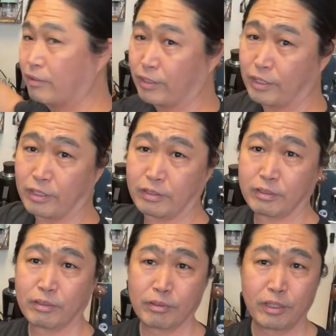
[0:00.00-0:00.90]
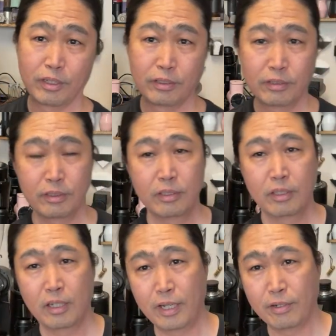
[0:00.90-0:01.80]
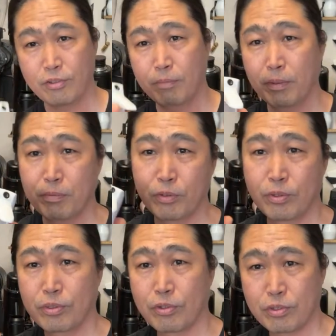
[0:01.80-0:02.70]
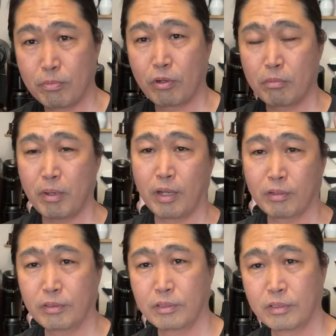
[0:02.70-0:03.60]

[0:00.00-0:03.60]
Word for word: here, okay. I know some people use the smaller bottle,